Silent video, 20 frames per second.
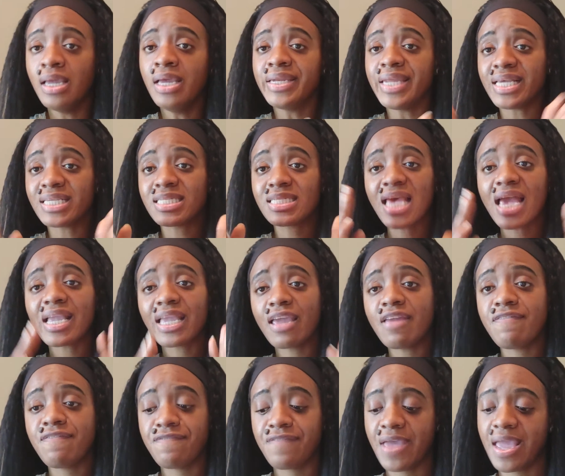The
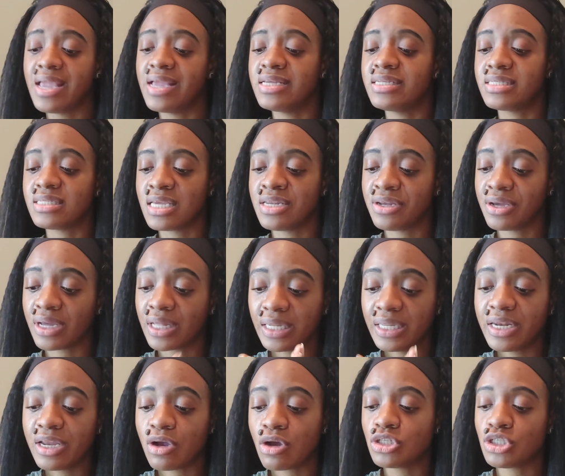second phase in the
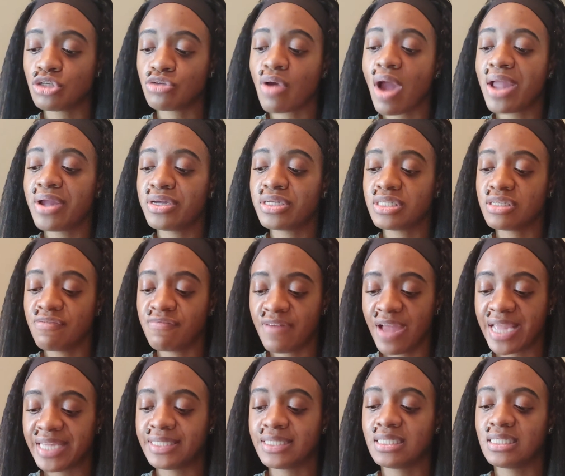clinical trials of
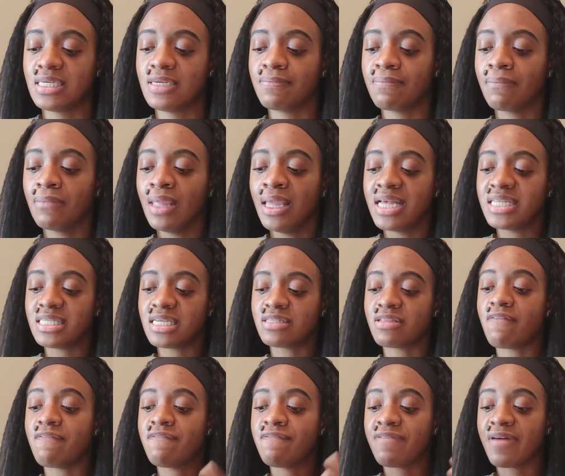vaccine is that
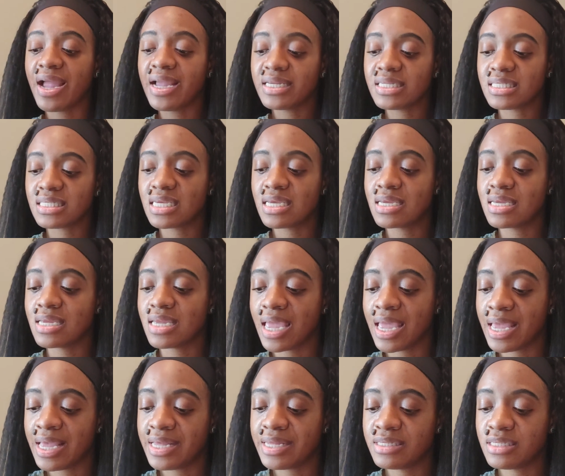the vaccine
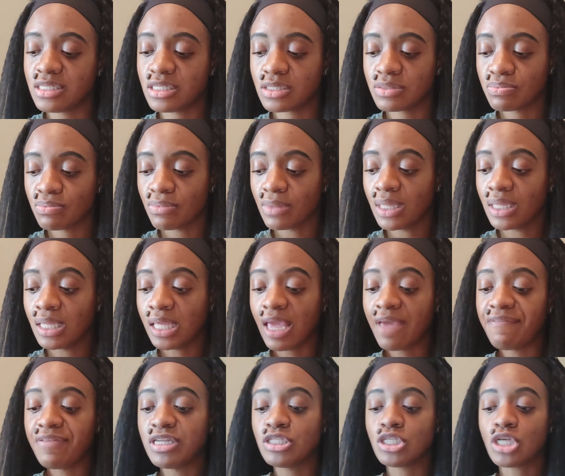is
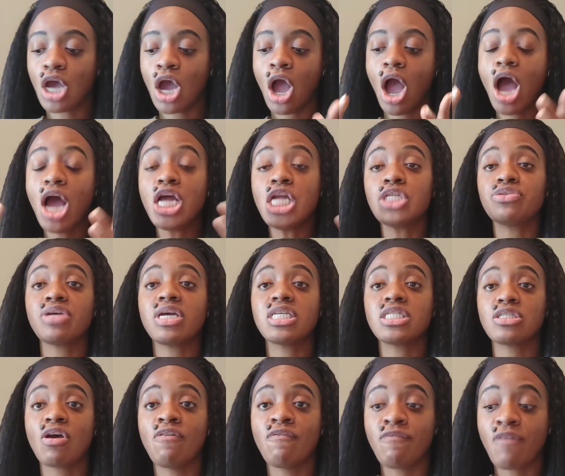given to
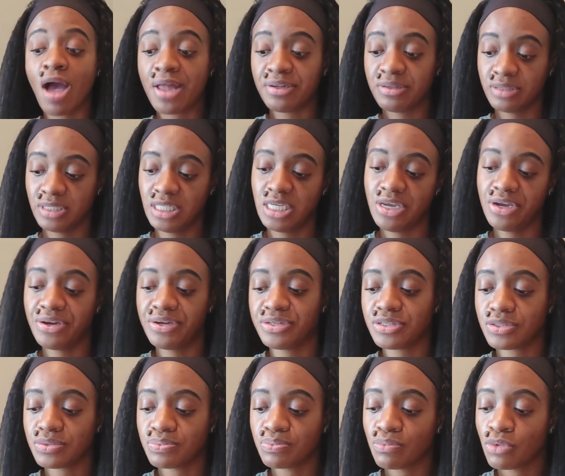hundreds of
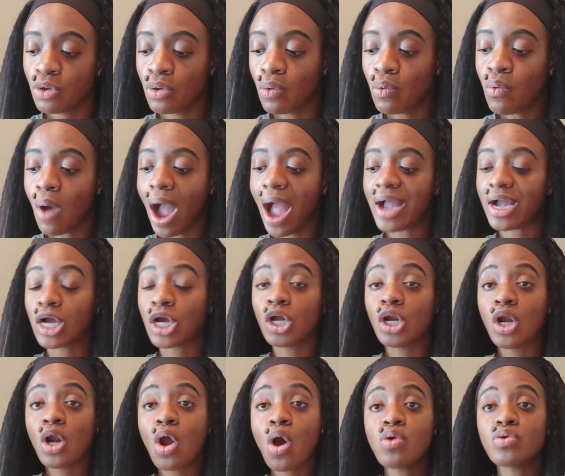volunteers who are
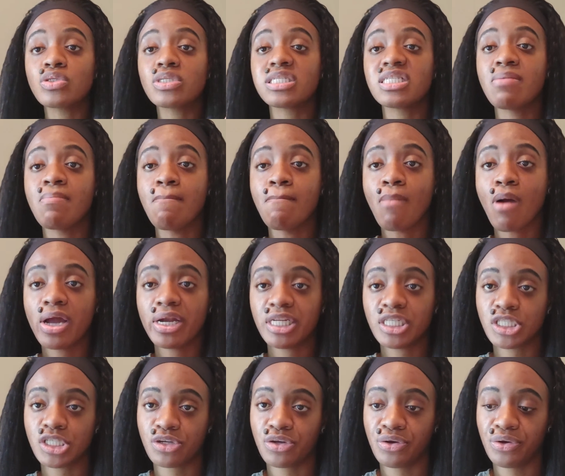closely
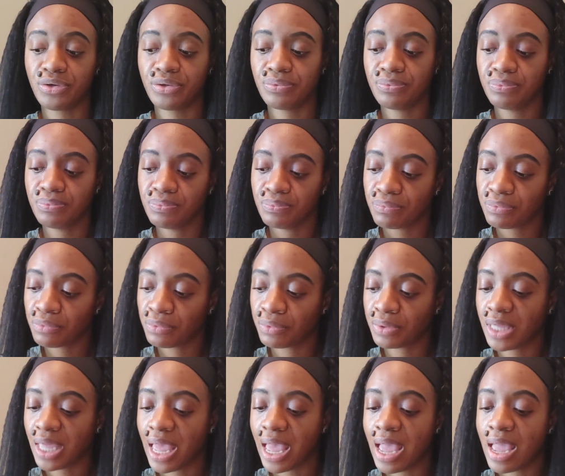monitored,
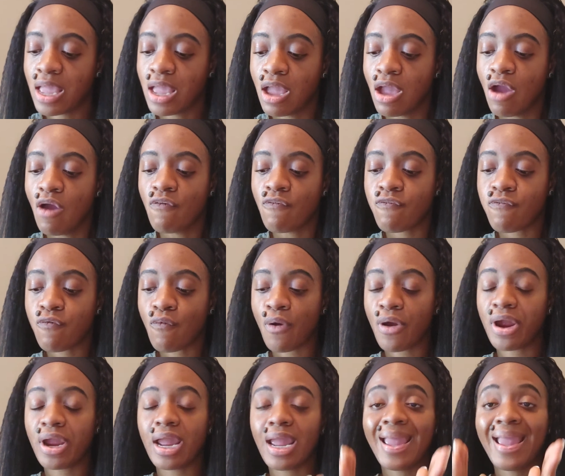okay,
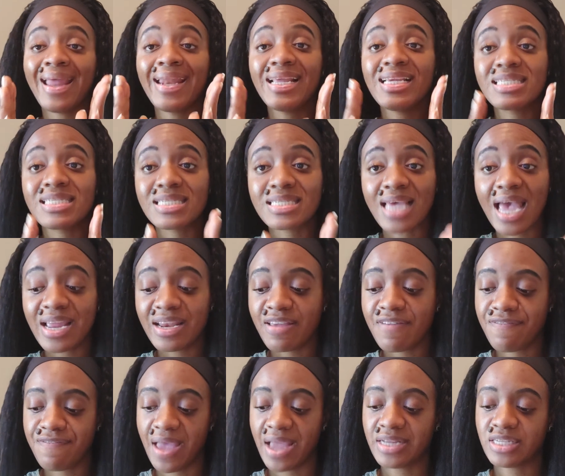for any side
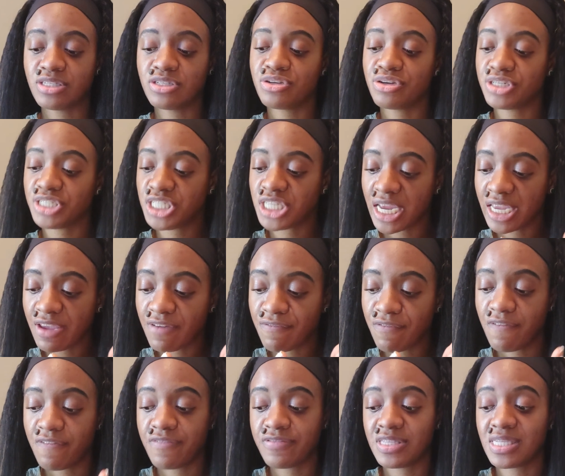effects. So they're checking
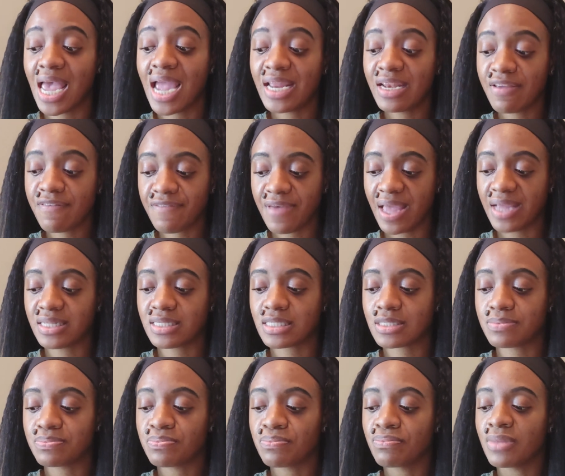for side
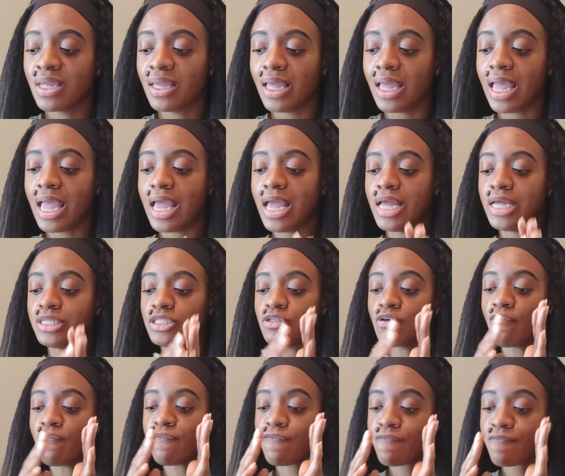effects and
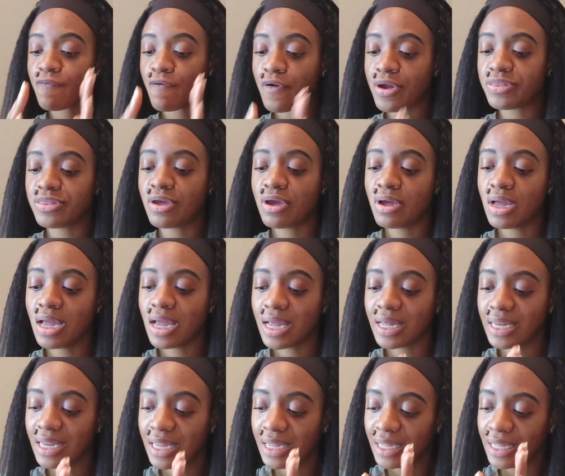to further
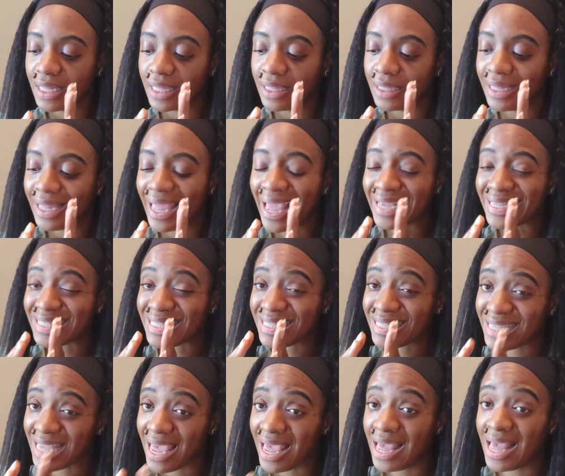
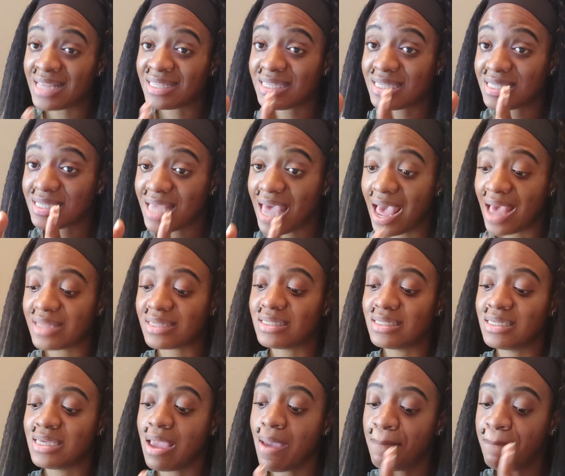assess
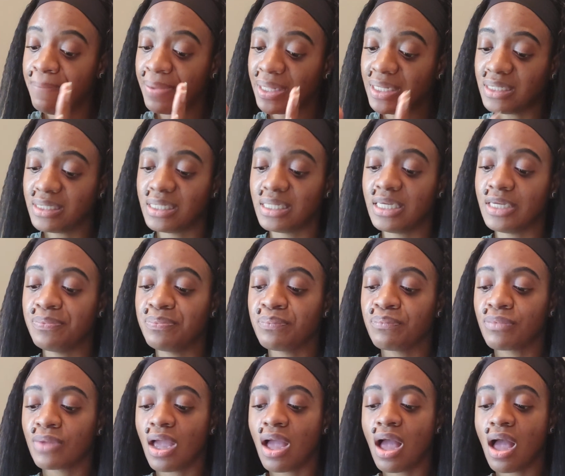the ability
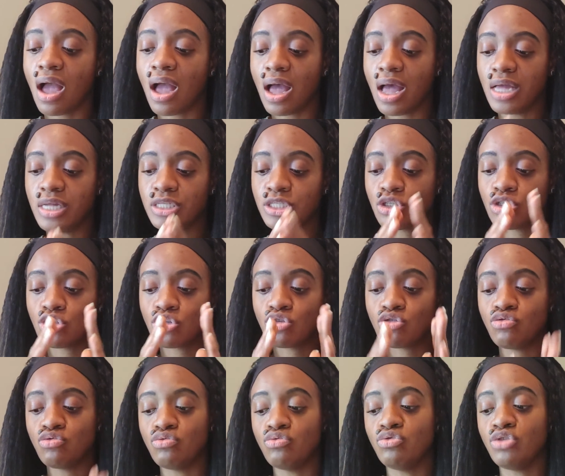
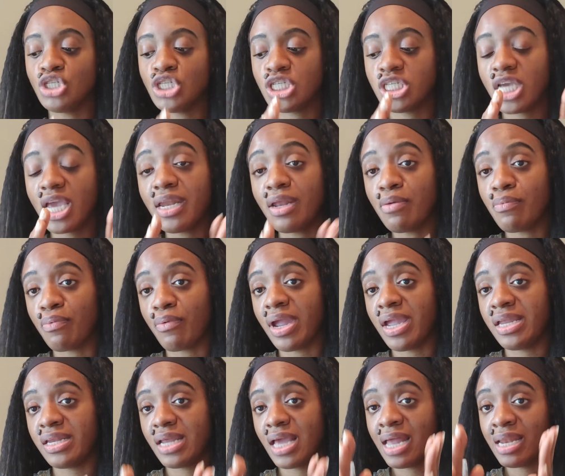to
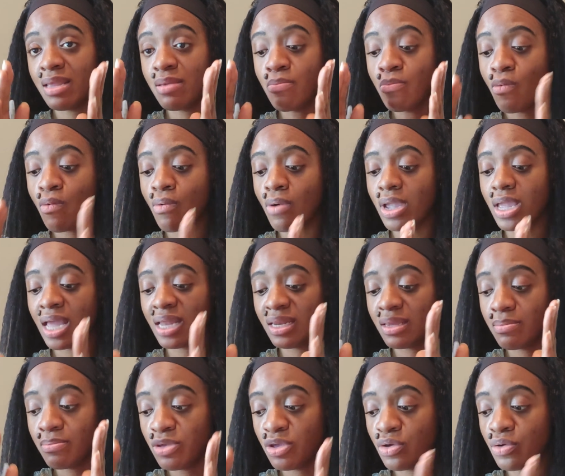generate an
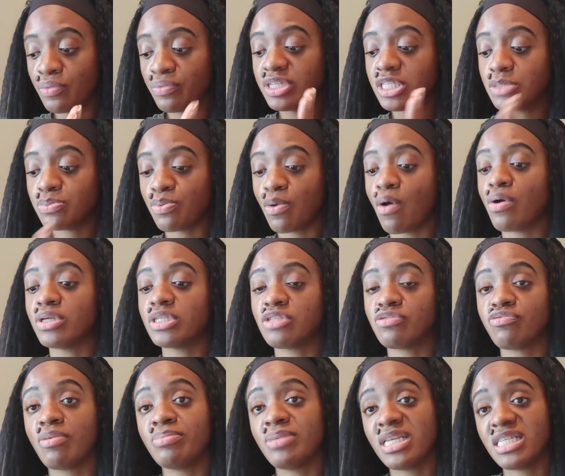immune response
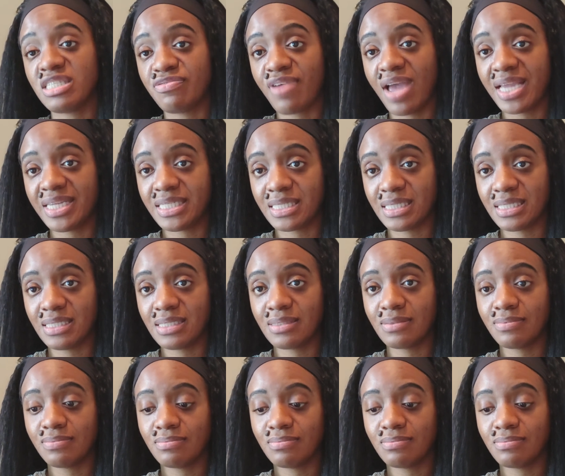from this vaccine.